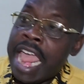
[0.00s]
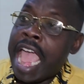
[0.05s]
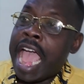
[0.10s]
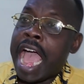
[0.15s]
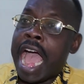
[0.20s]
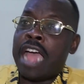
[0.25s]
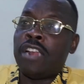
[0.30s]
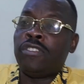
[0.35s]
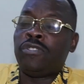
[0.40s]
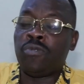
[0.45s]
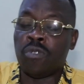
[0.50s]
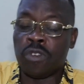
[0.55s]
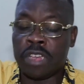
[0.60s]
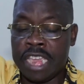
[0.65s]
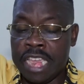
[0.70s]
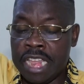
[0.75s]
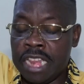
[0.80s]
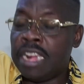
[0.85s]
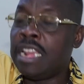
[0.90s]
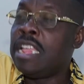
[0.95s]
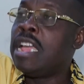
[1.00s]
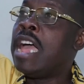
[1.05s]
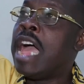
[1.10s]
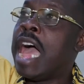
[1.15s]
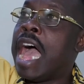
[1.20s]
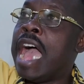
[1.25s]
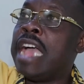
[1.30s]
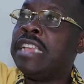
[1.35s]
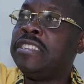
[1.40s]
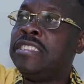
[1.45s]
lay hand to kill
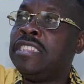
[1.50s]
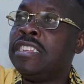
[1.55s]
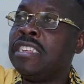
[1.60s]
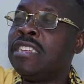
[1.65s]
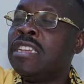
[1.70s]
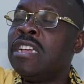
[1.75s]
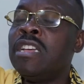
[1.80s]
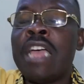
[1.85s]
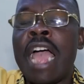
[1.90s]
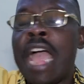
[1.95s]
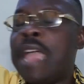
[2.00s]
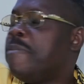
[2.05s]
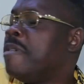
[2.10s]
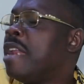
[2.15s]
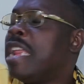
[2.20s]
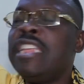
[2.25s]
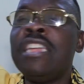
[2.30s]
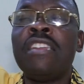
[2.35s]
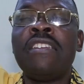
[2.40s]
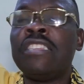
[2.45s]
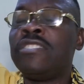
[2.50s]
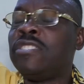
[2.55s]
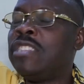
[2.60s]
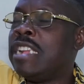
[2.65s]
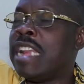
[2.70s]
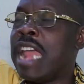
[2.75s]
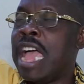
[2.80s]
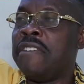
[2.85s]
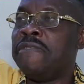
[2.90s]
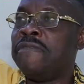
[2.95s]
Isaac. Immediately he raised
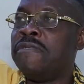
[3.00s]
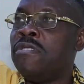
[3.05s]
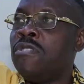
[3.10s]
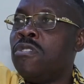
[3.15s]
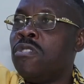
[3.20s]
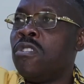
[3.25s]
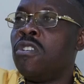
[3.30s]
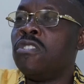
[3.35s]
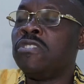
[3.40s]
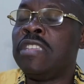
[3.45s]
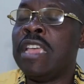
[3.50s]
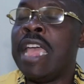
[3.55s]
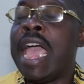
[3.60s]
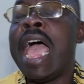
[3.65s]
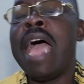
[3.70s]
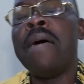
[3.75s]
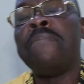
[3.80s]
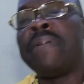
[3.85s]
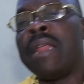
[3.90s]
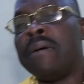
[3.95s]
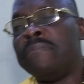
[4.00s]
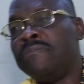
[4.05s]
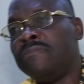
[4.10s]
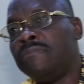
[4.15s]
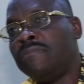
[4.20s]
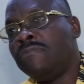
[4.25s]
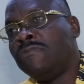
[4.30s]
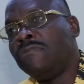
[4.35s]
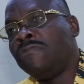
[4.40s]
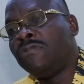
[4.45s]
the knife. God said, Abraham,
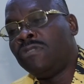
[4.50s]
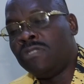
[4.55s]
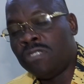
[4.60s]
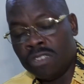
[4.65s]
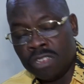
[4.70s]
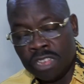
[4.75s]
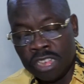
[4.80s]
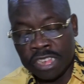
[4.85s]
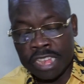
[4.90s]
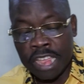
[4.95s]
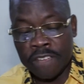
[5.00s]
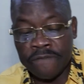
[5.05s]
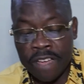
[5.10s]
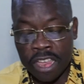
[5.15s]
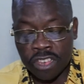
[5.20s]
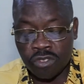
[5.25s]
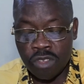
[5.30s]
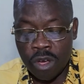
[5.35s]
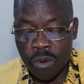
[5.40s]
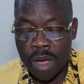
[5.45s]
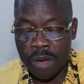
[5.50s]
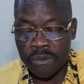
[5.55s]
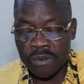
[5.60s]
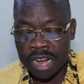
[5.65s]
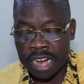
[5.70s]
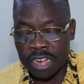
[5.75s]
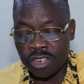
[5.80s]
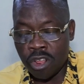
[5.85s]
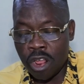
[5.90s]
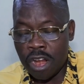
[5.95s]
he said, verse 12, where we
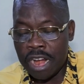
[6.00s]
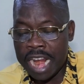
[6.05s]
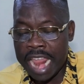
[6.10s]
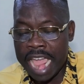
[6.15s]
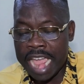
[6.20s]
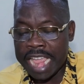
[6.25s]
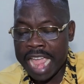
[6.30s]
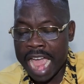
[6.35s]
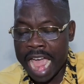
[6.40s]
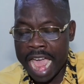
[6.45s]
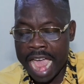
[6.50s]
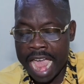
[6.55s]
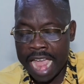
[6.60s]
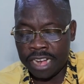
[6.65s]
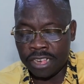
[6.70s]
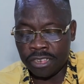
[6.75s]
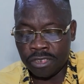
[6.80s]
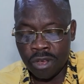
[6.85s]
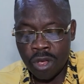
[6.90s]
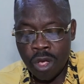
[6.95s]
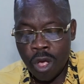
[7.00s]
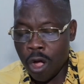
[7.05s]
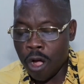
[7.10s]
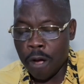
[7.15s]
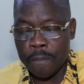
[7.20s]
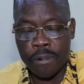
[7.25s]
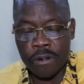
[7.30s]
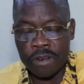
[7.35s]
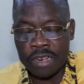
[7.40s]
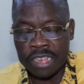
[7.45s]
read, don't lay your hand
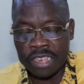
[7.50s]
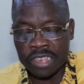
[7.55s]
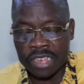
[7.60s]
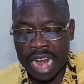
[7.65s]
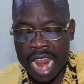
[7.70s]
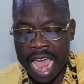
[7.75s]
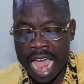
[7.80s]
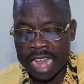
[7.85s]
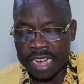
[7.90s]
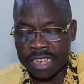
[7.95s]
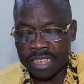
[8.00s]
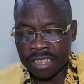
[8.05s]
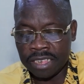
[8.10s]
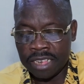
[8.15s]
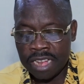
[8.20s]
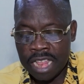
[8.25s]
upon this lad,